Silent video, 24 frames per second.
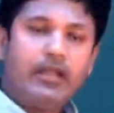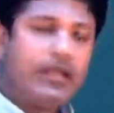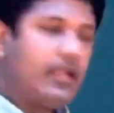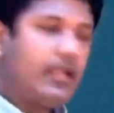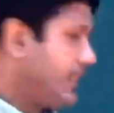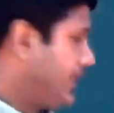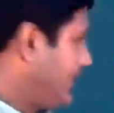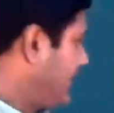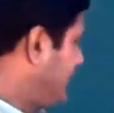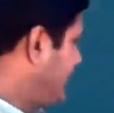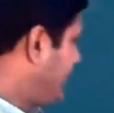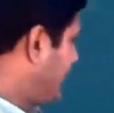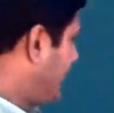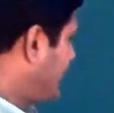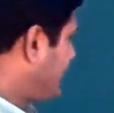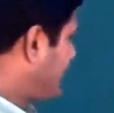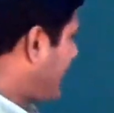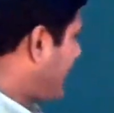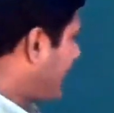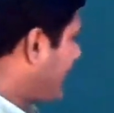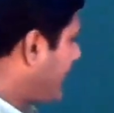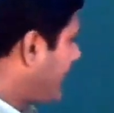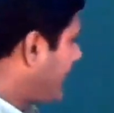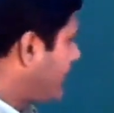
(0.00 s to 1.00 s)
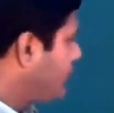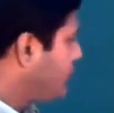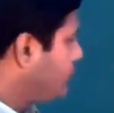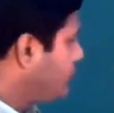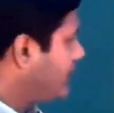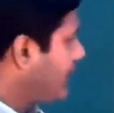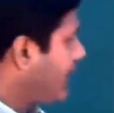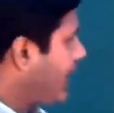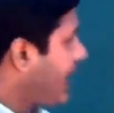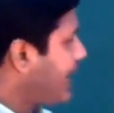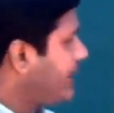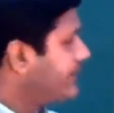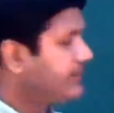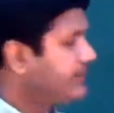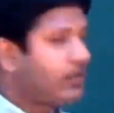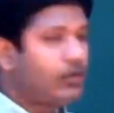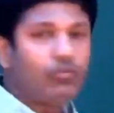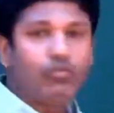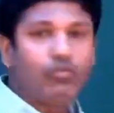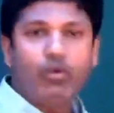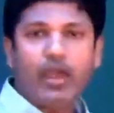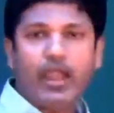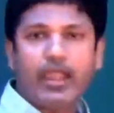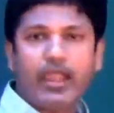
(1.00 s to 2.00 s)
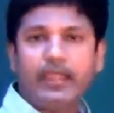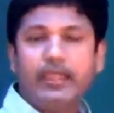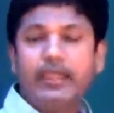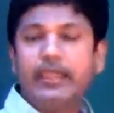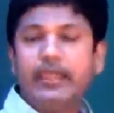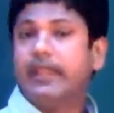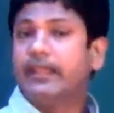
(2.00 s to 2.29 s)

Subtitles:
Now in this case, I can using x and y.